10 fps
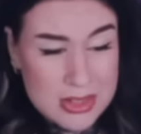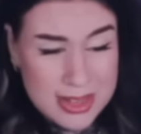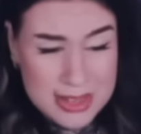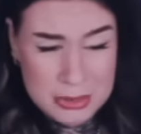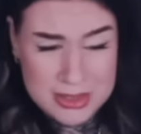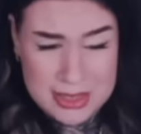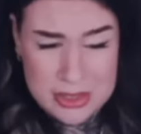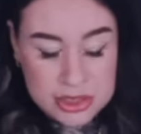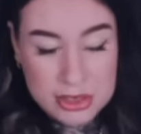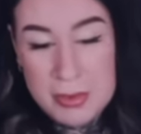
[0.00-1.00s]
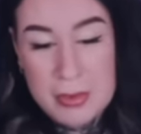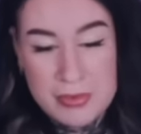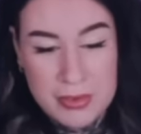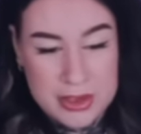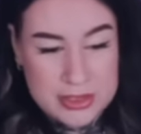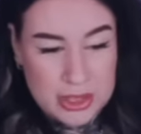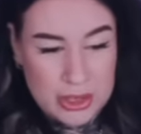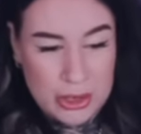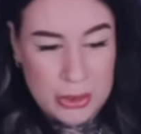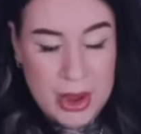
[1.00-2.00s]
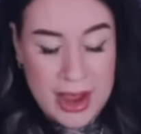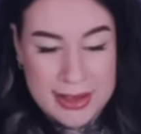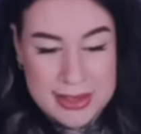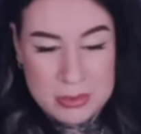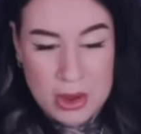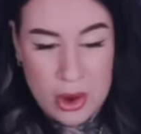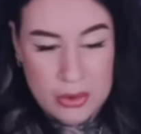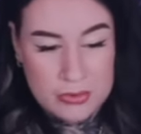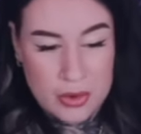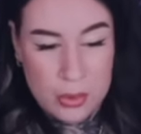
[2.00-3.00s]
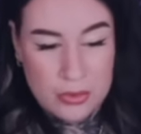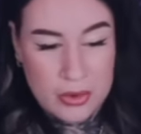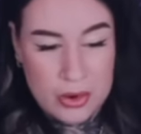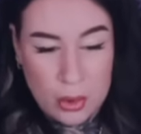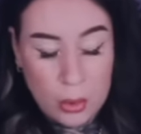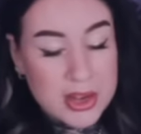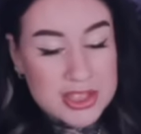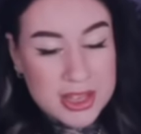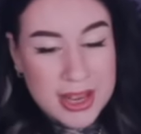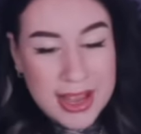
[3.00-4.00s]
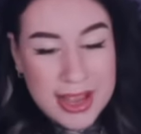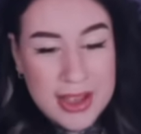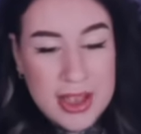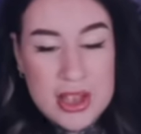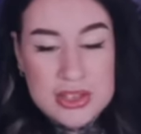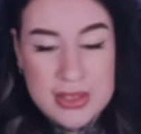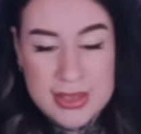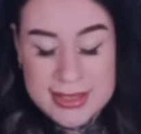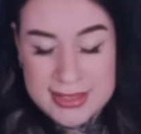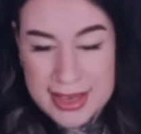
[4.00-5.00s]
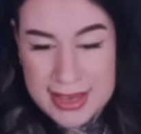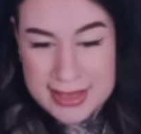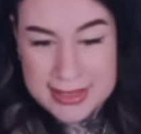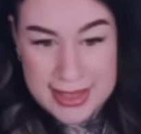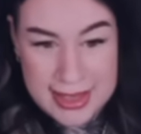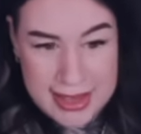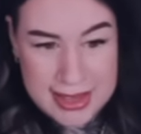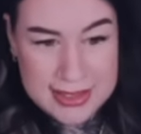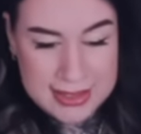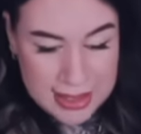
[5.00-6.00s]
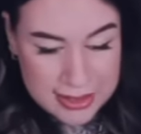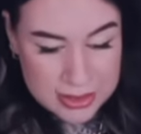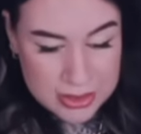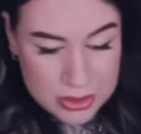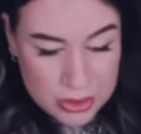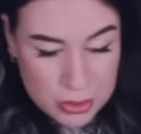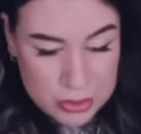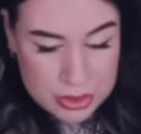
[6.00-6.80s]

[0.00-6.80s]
So the next one says, should have been my first clue and it's my own fault for not questioning. So this is the stencil.